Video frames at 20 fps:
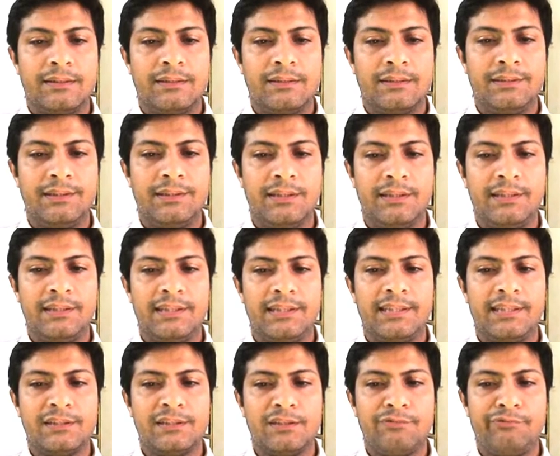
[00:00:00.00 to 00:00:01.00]
Here
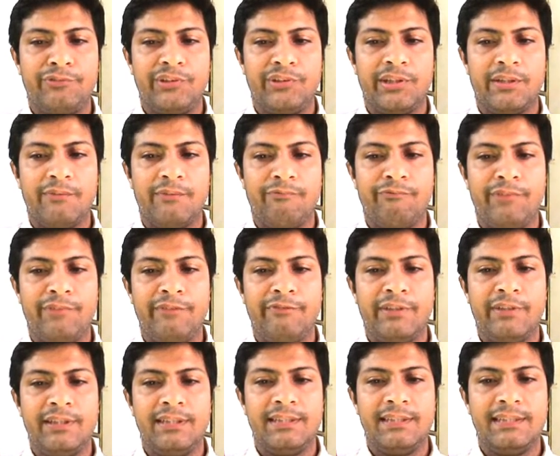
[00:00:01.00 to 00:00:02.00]
degrees of freedom
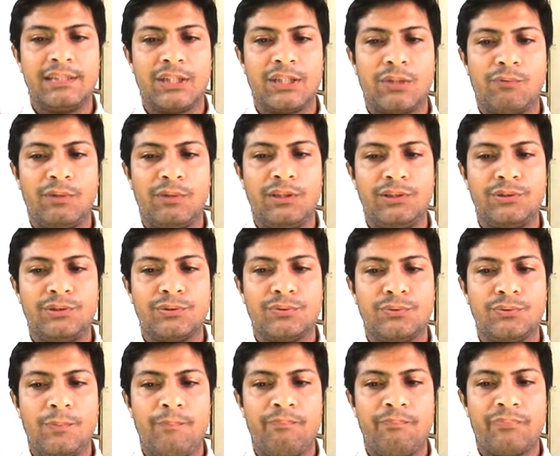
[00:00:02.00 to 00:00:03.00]
V1 is equal
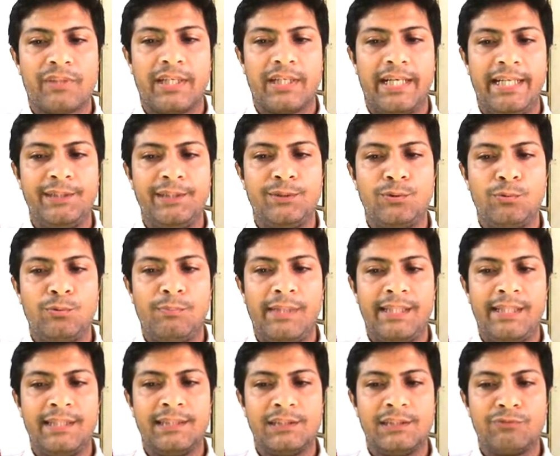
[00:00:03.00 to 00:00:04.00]
to N2
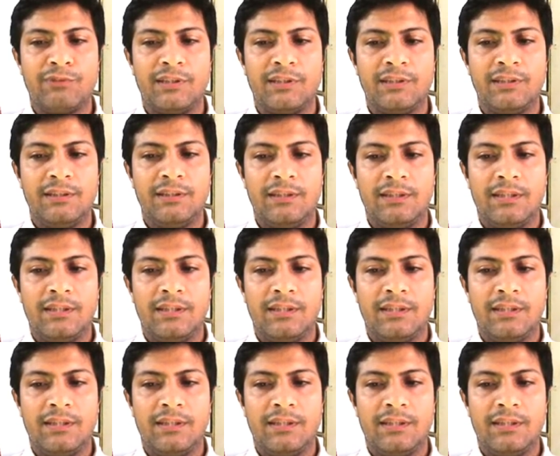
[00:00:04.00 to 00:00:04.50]
minus 1